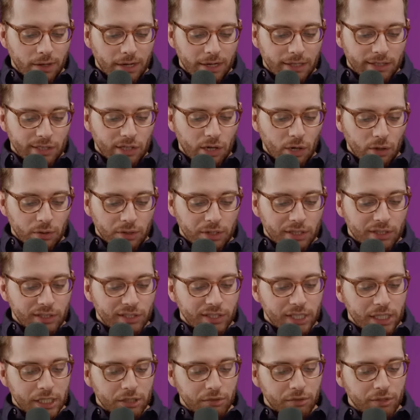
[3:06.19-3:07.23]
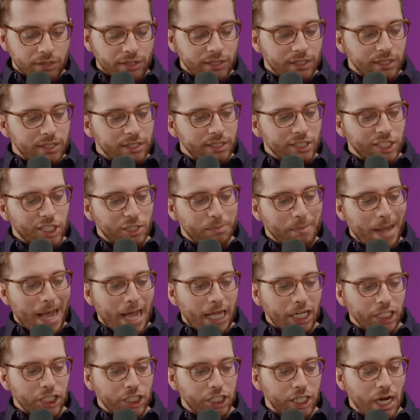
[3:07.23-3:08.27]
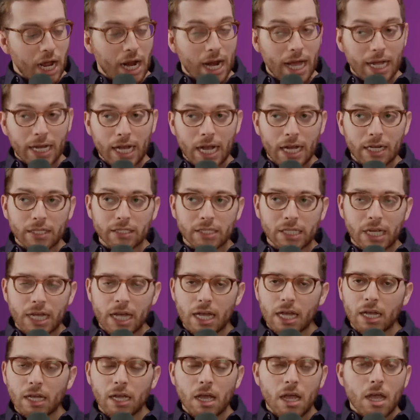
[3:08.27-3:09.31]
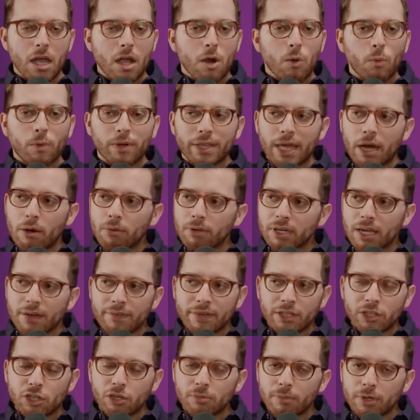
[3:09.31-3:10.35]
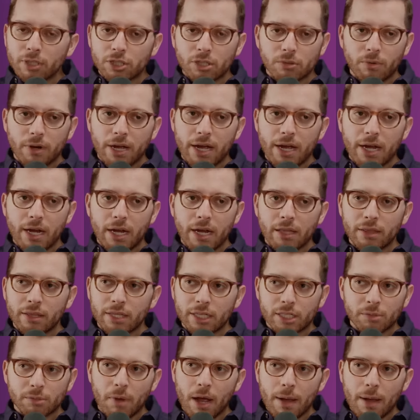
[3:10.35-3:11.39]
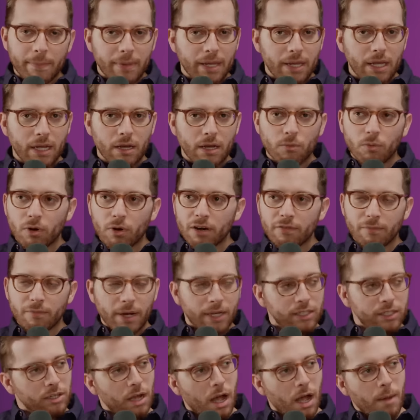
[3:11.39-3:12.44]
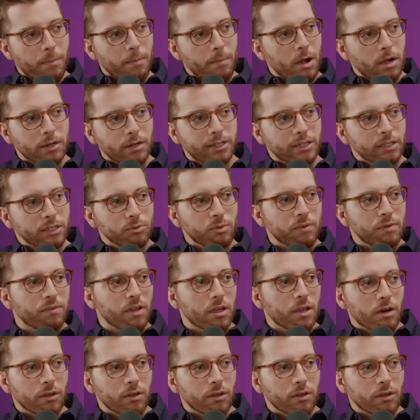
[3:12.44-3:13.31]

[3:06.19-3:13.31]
and it's called the Citrus Smash. And I got to say, without giving too much away, this might be one of my top mocktails we've done